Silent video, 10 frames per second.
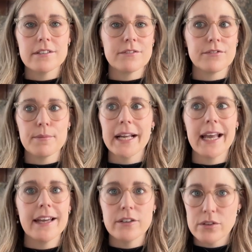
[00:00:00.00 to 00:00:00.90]
from a
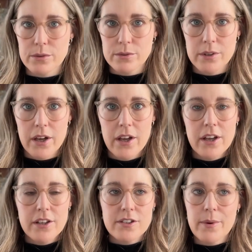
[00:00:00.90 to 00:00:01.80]
candle.
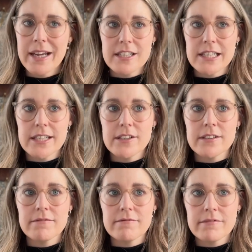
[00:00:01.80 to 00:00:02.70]
So actually it
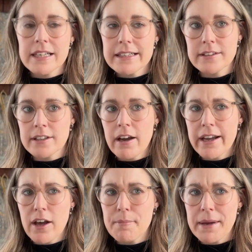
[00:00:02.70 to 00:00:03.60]
doesn't really
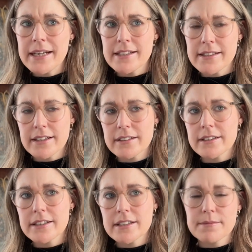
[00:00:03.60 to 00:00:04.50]
light up anything.
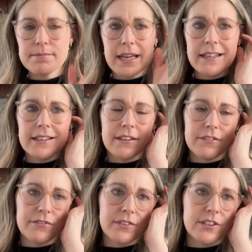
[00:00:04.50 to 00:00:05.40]
It's mainly
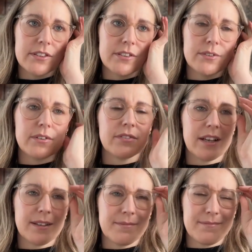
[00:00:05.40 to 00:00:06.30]
for just sort of
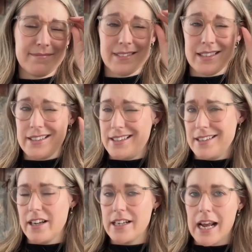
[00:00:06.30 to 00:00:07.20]
like
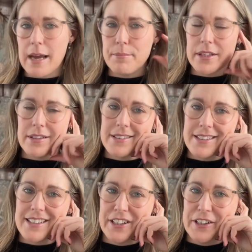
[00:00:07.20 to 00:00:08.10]
slight
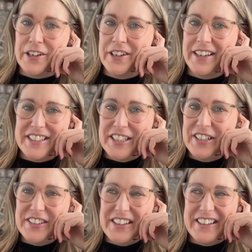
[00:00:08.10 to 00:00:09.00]
ambience. I
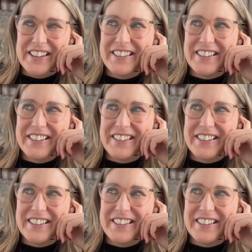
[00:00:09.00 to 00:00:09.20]
don't know.